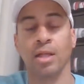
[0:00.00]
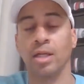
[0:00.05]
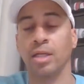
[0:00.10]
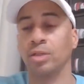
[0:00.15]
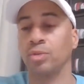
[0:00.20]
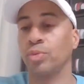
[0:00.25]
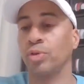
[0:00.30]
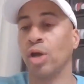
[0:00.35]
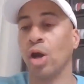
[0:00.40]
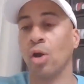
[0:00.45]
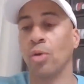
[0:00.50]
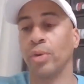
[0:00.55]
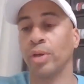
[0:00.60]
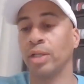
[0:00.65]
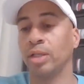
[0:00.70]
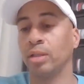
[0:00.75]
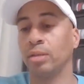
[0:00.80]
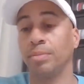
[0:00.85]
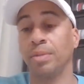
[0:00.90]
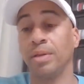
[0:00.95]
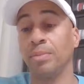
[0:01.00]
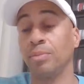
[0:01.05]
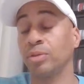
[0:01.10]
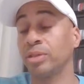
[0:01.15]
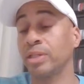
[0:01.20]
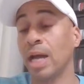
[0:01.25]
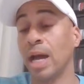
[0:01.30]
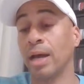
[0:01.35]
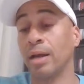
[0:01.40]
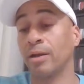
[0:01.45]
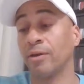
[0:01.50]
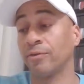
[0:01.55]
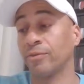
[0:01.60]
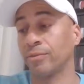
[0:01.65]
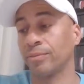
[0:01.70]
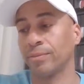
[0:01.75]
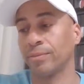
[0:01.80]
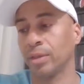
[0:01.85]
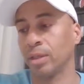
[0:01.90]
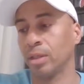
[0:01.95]
Because we already, people tired of
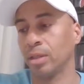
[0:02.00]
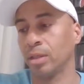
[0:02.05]
them.